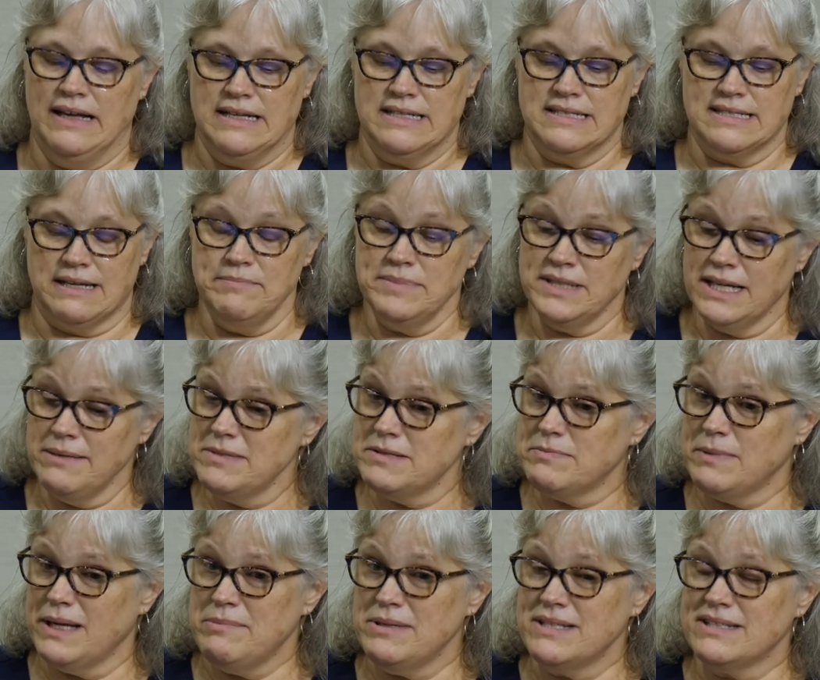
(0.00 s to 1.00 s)
Sometimes
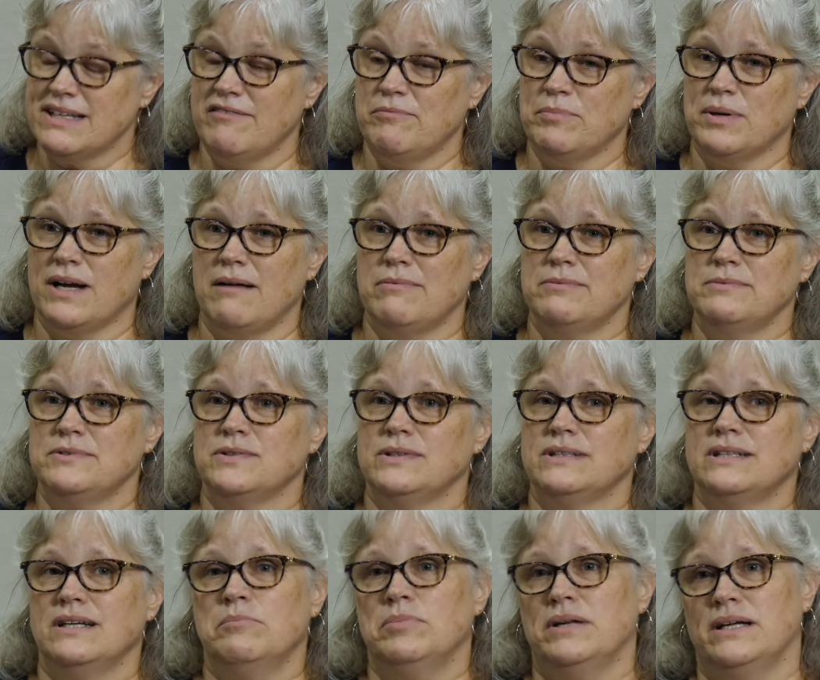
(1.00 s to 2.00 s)
babies have problems
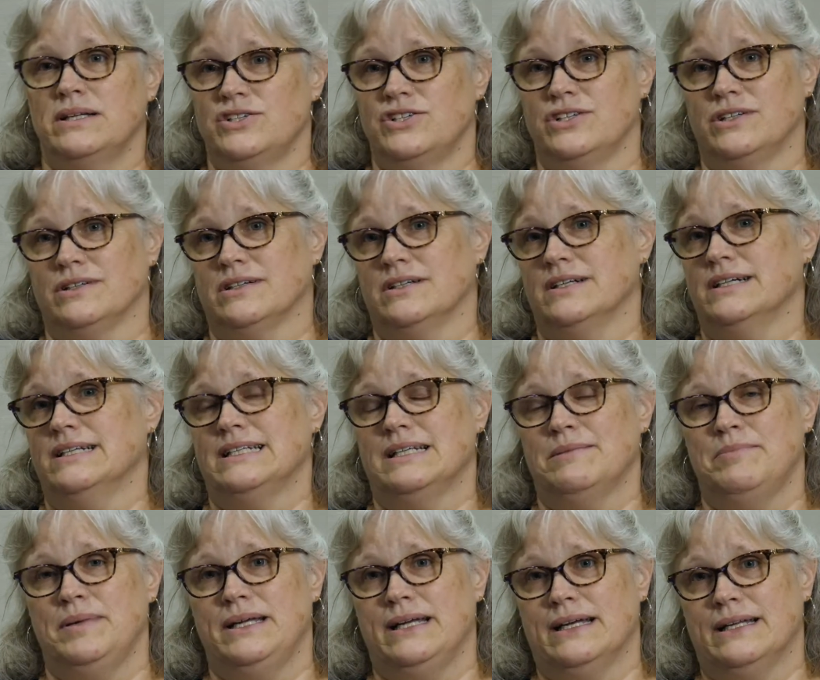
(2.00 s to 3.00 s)
with their blood sugar at the
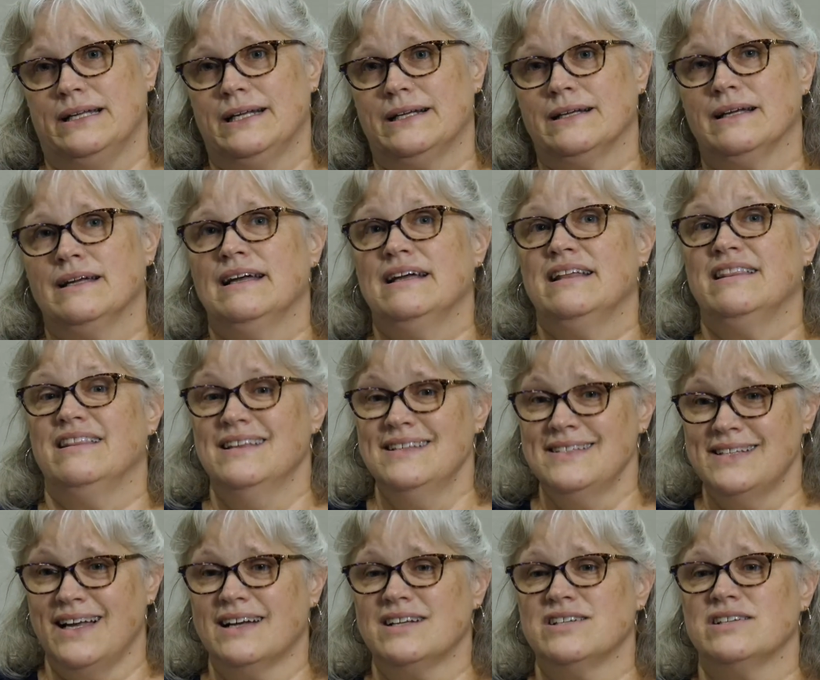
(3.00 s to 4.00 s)
beginning.
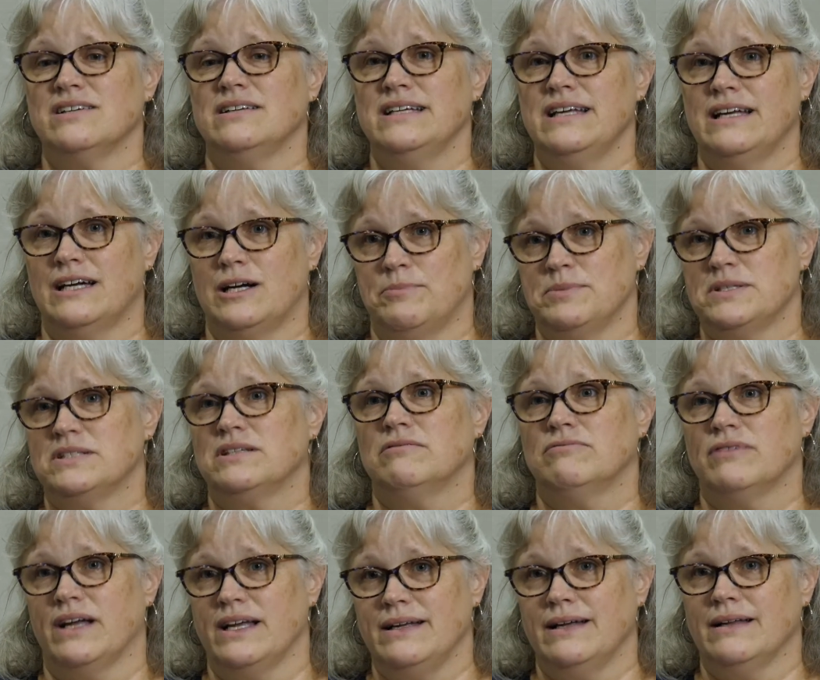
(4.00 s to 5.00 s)
This actually helps to
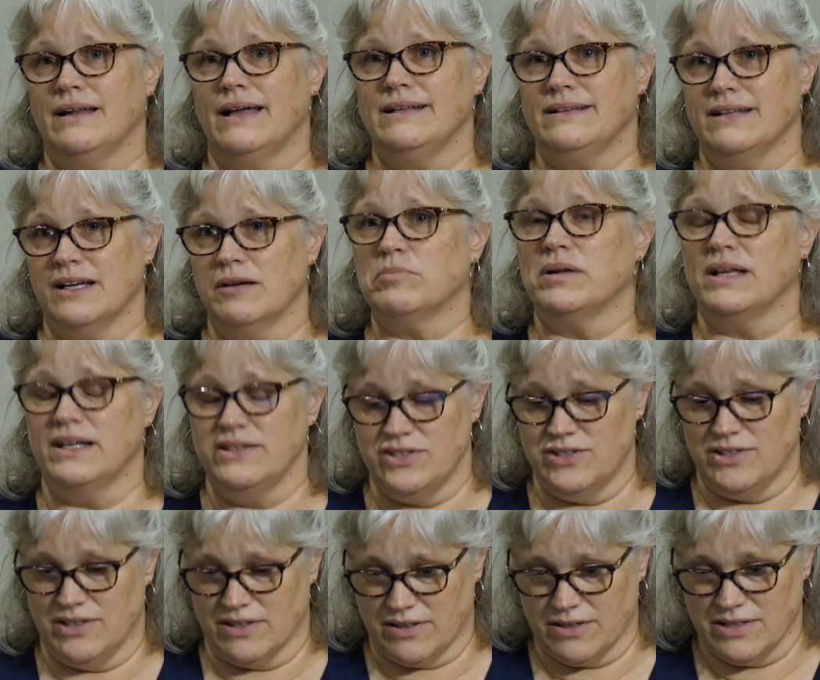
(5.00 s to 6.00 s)
regulate their blood
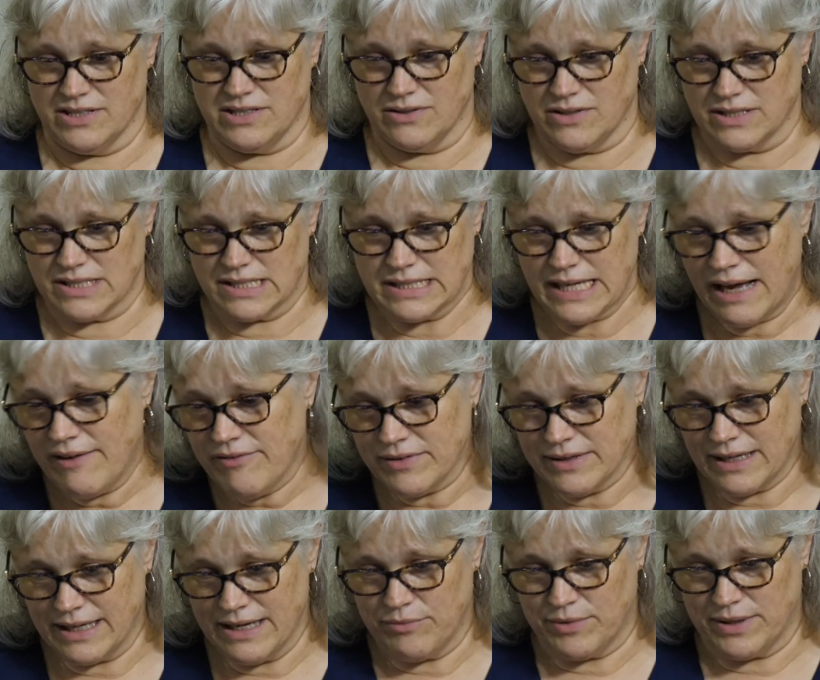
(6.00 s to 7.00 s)
sugar. So it's
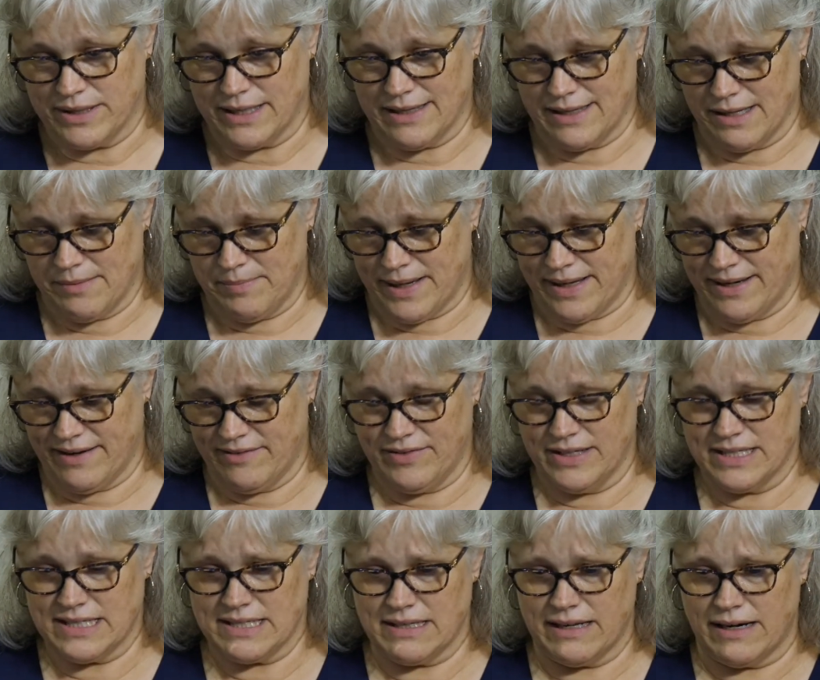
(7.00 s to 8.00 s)
definitely one of the
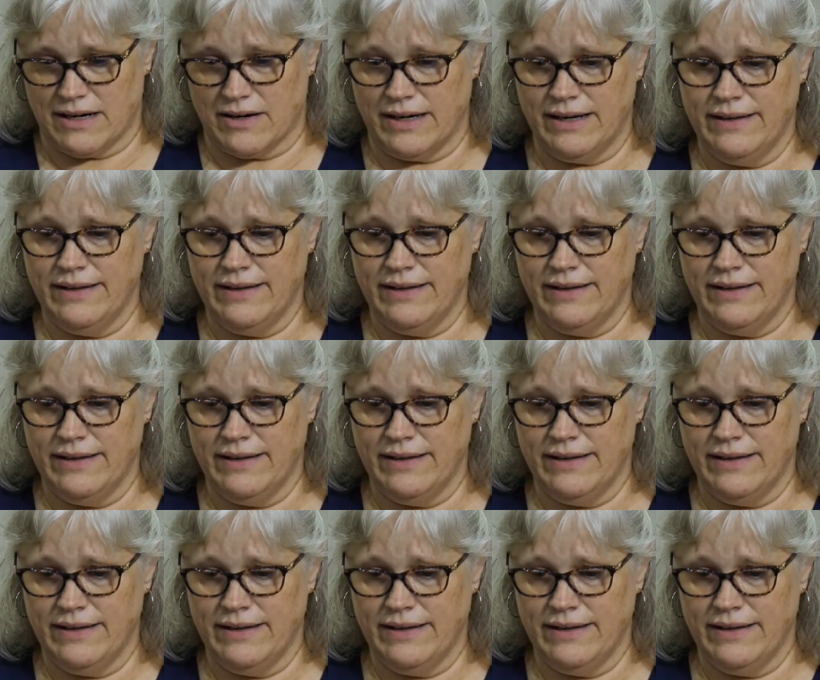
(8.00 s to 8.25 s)
benefits there.